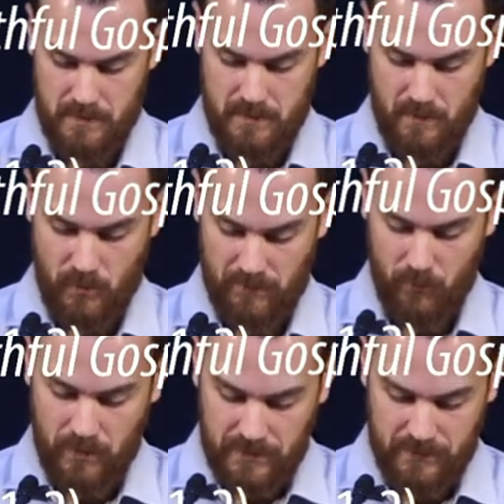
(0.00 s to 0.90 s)
we have
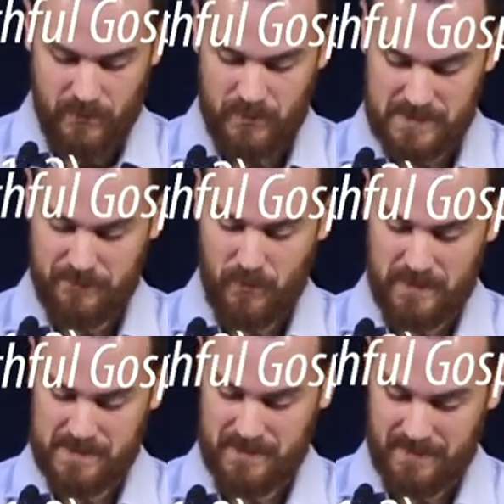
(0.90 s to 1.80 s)
one who is
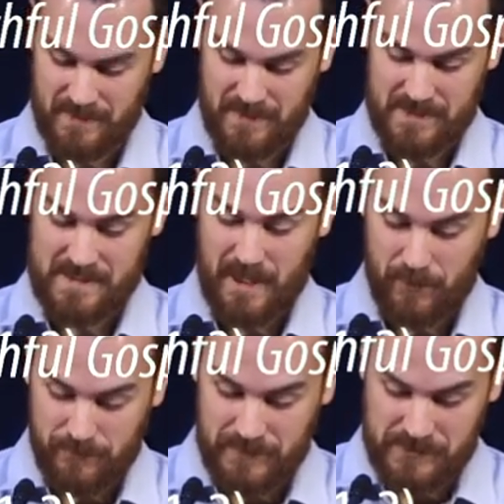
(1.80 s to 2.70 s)
focused on a, a
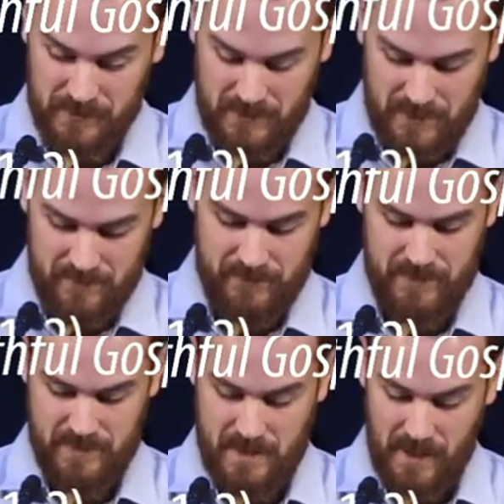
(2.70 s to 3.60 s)
sacrificial love,
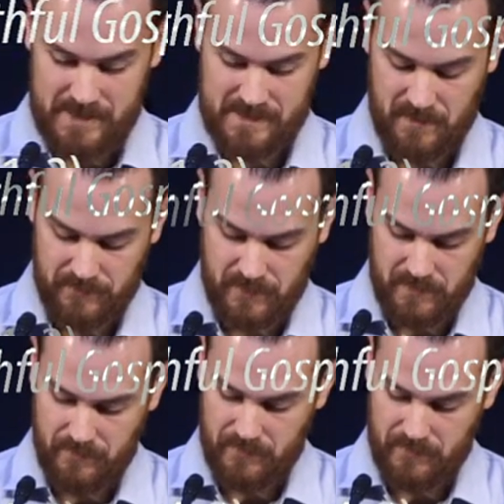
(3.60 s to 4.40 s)
not self love.